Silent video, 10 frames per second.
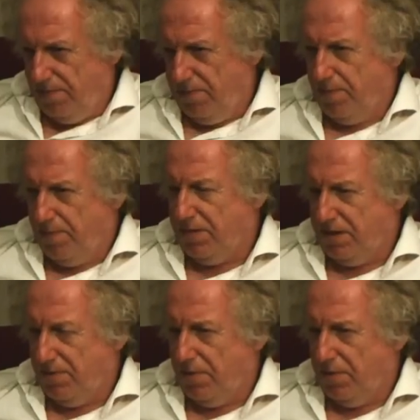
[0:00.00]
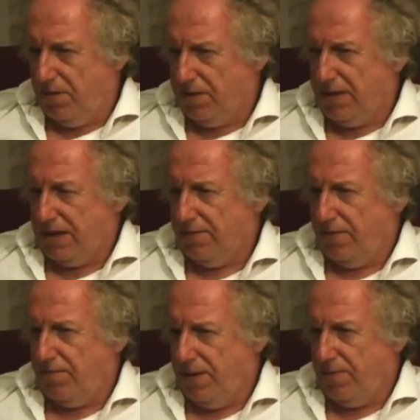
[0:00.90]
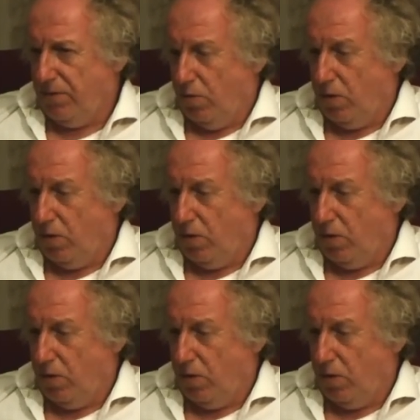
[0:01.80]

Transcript: from the from the perspective of the people who